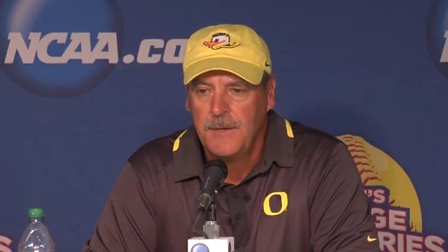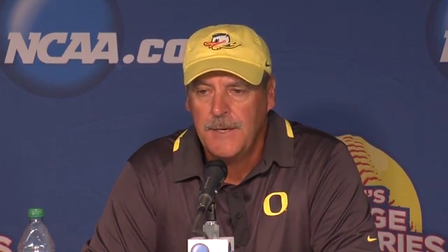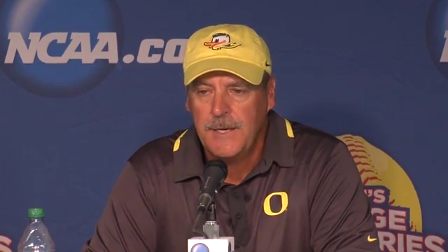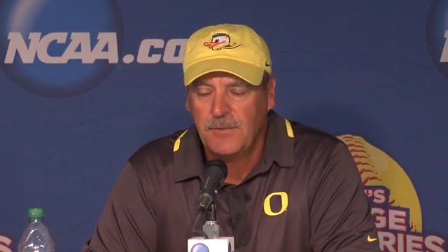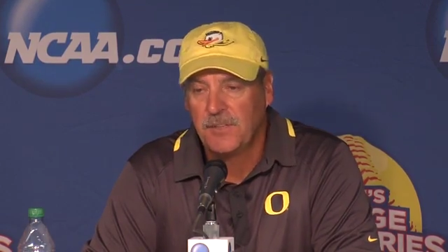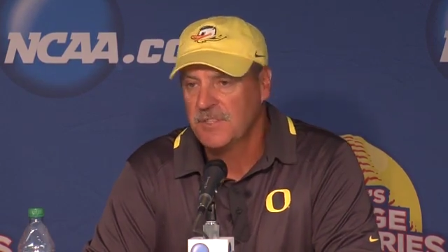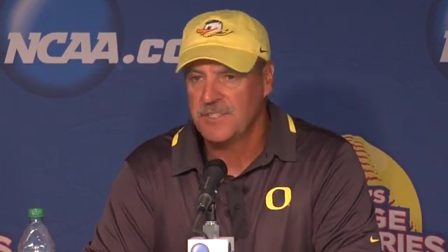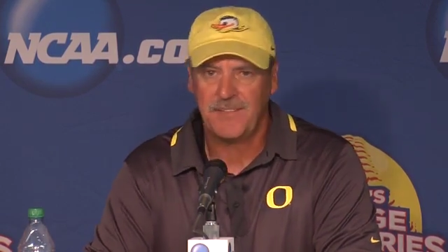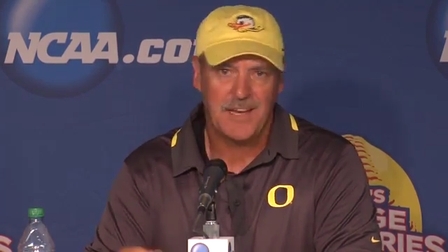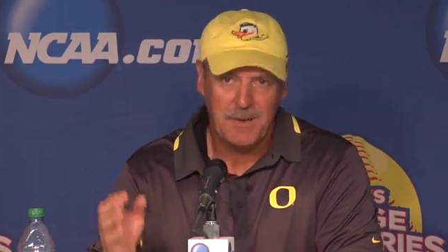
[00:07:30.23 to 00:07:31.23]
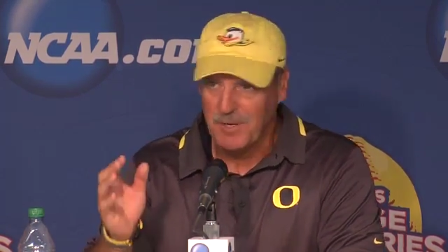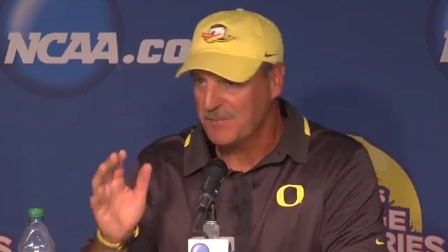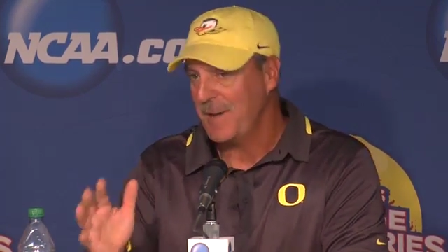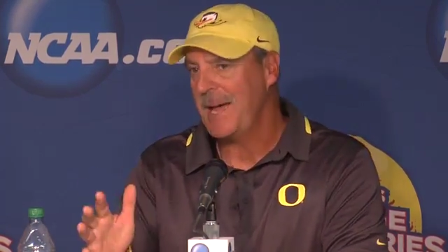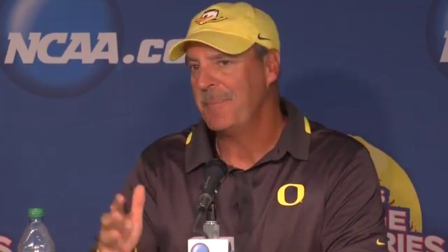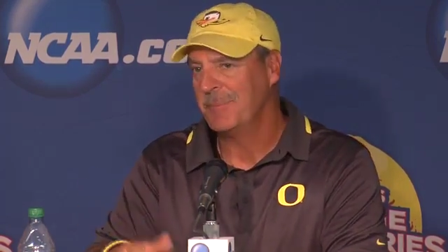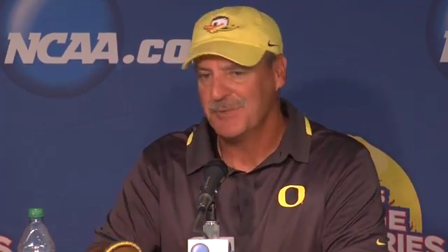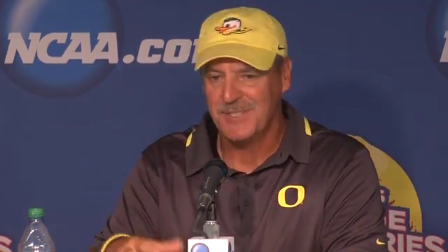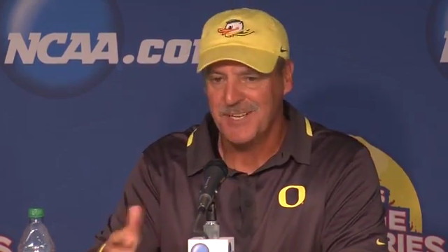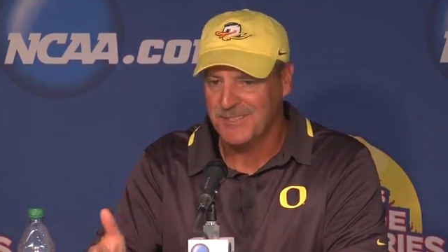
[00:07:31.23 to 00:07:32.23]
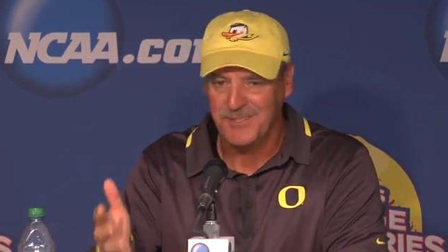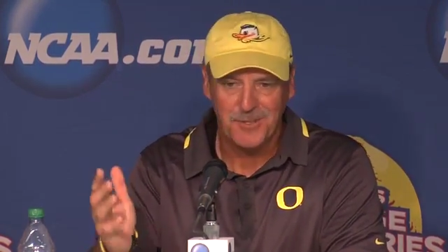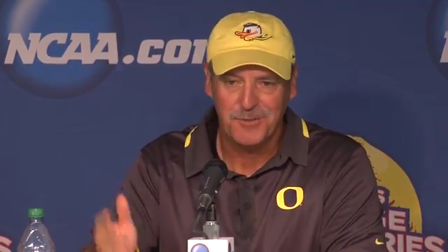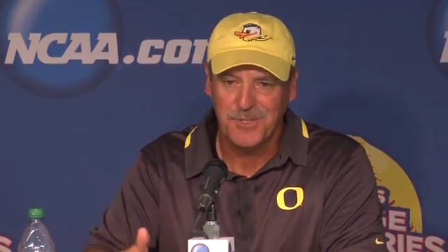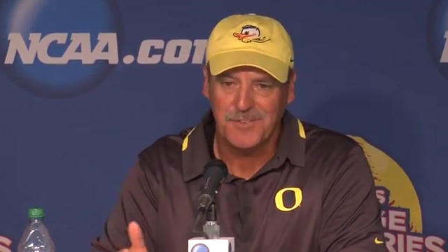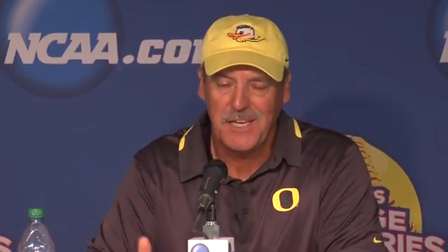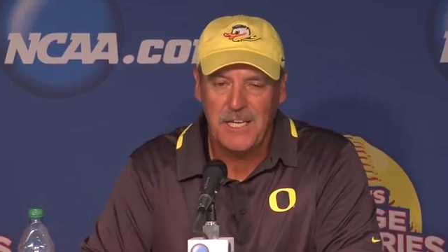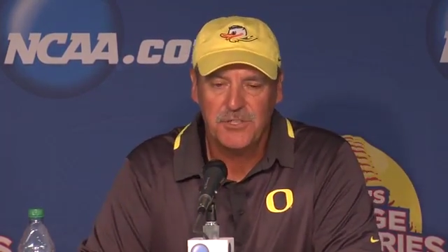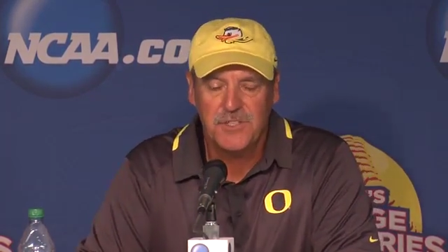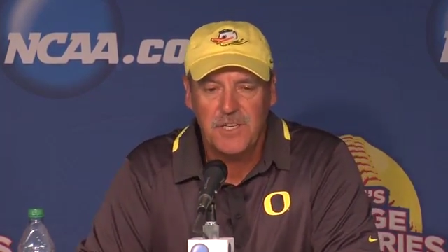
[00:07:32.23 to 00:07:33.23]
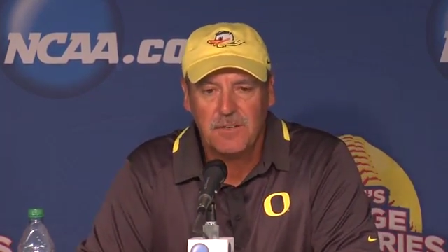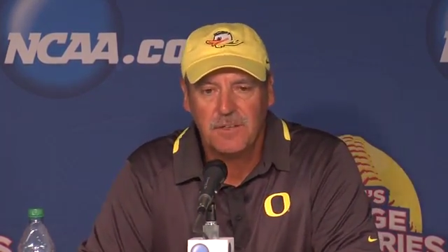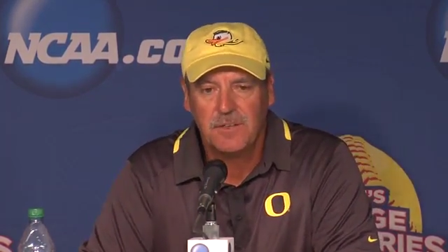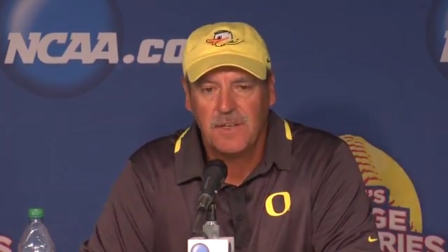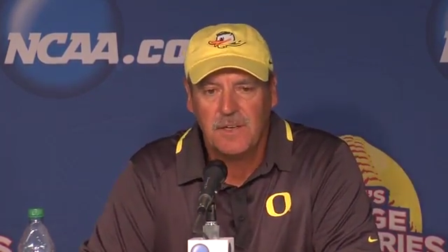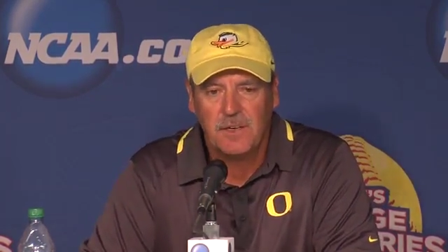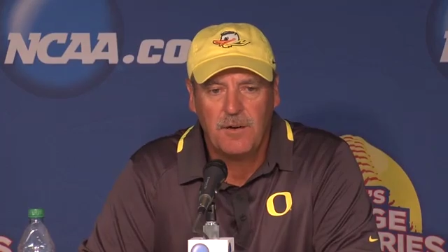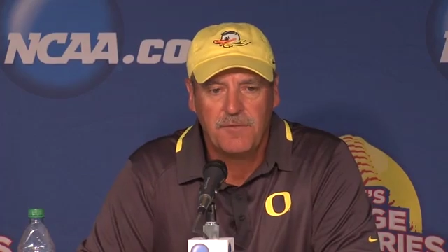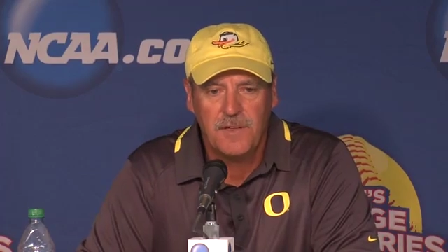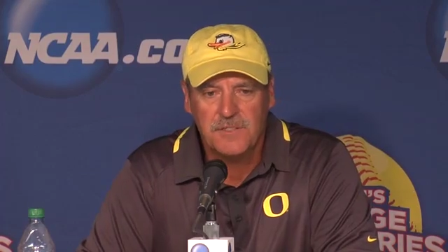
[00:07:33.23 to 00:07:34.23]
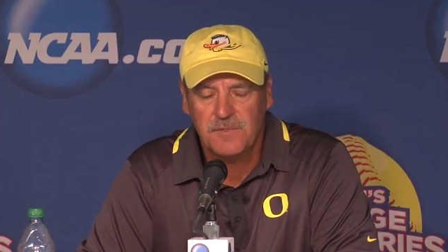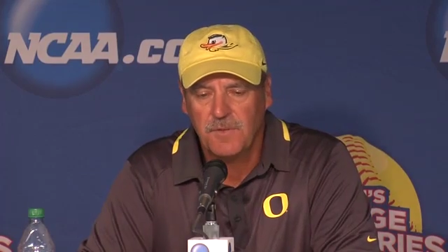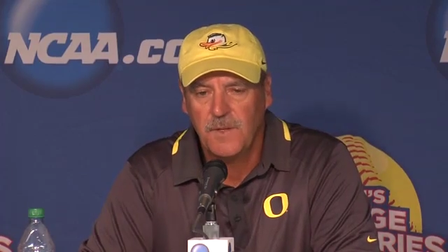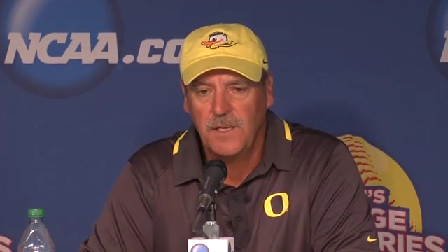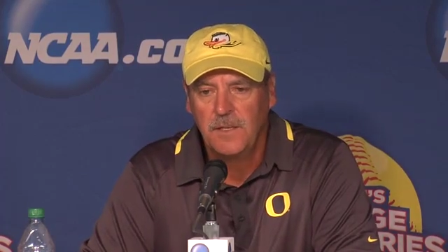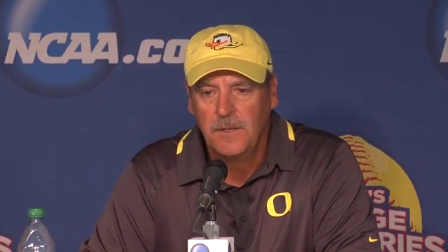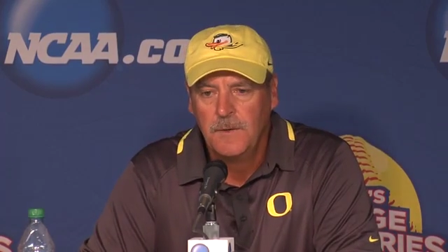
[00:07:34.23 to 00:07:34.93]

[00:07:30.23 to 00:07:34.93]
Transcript: Uh, not to say that anybody's bad, but I'm just asking you who's got the edge there. And uh, offensively,